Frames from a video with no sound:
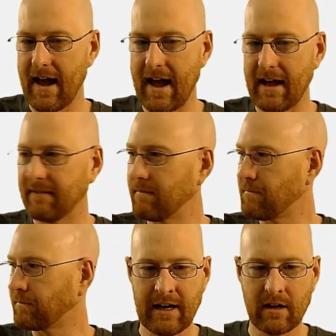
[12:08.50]
And
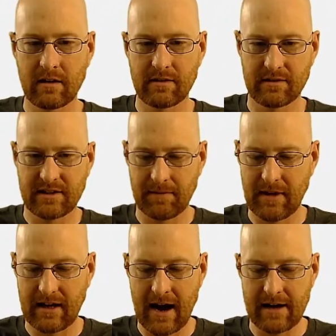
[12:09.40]
here, same
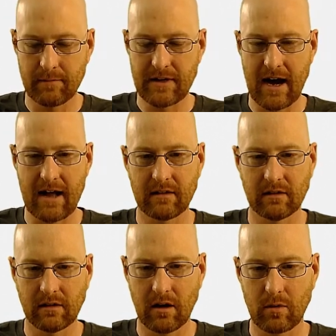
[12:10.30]
thing,
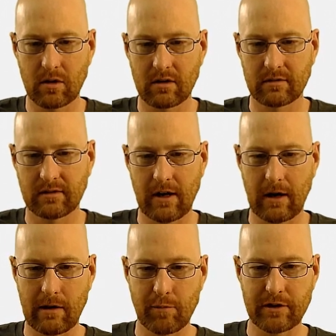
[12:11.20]
item.lower. I
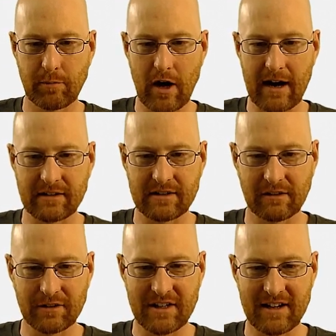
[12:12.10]
already put the brackets,
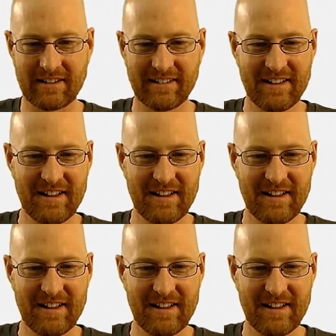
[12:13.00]
it looks like.